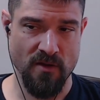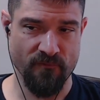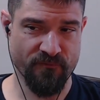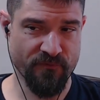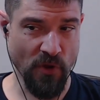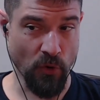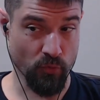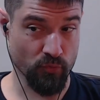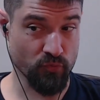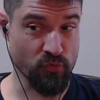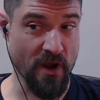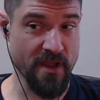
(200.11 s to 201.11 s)
felt
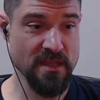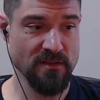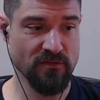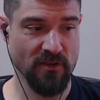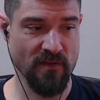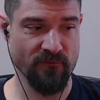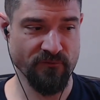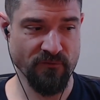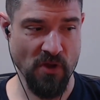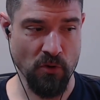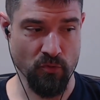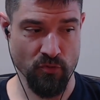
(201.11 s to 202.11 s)
right and
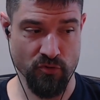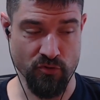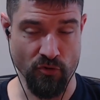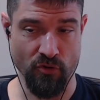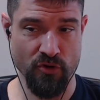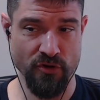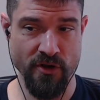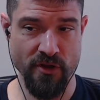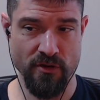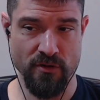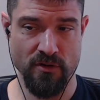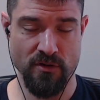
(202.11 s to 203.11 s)
felt
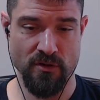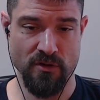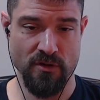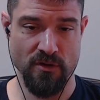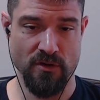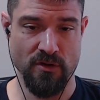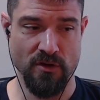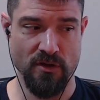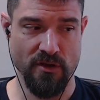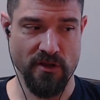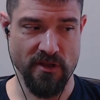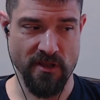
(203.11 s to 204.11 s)
good,
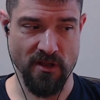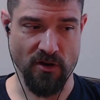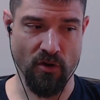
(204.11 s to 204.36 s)
it